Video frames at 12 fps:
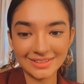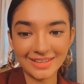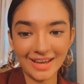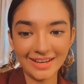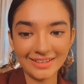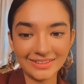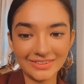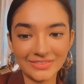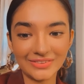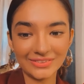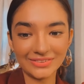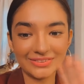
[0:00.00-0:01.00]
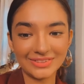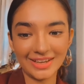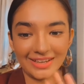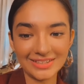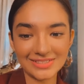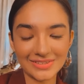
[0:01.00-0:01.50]
Thank
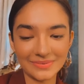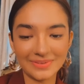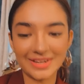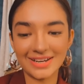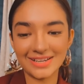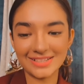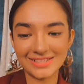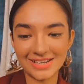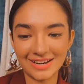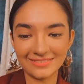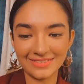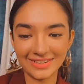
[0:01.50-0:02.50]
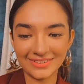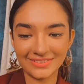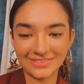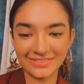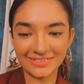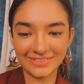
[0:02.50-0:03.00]
you so much. How are
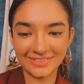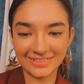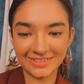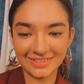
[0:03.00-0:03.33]
you?